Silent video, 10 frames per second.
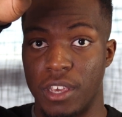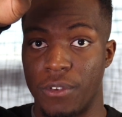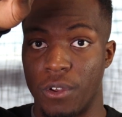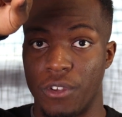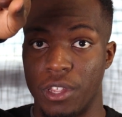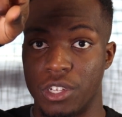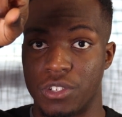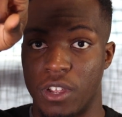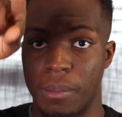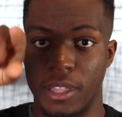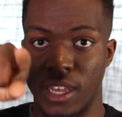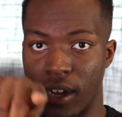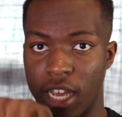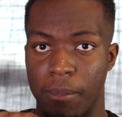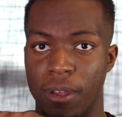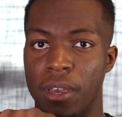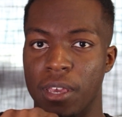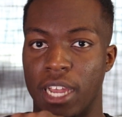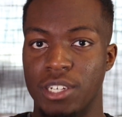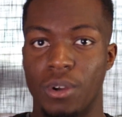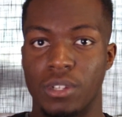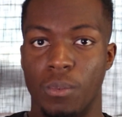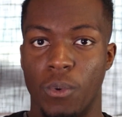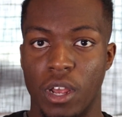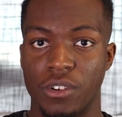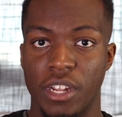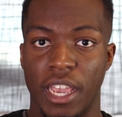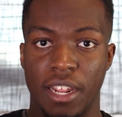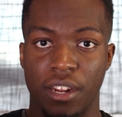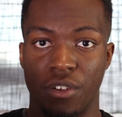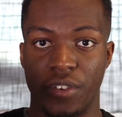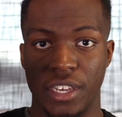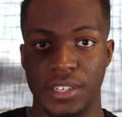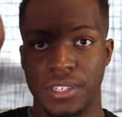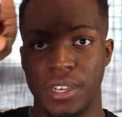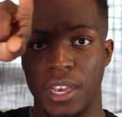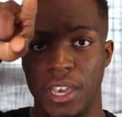if you're really strong. Get that in camera. You can actually go out to 180 degrees